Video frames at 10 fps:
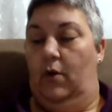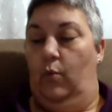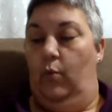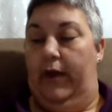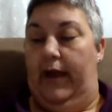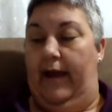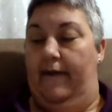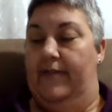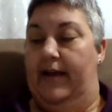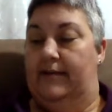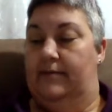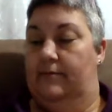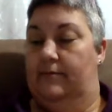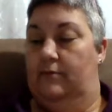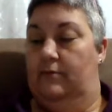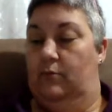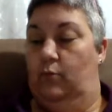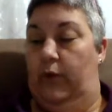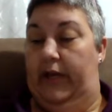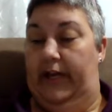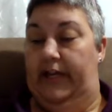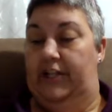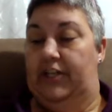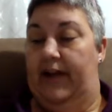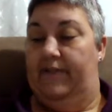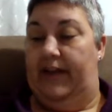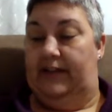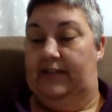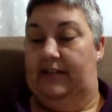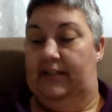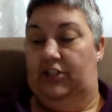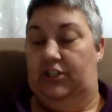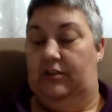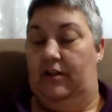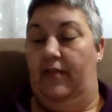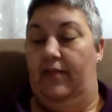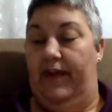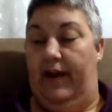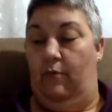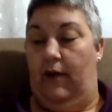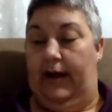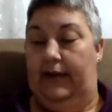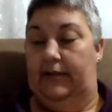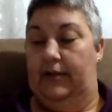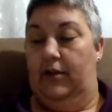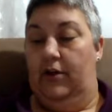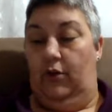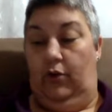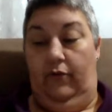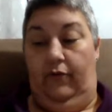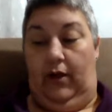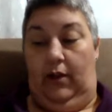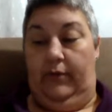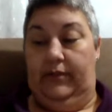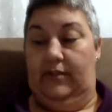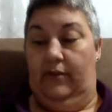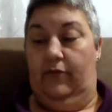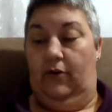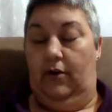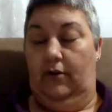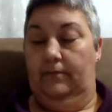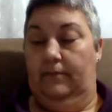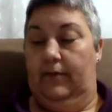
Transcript: We have that we each have that decision, that right. You following so far?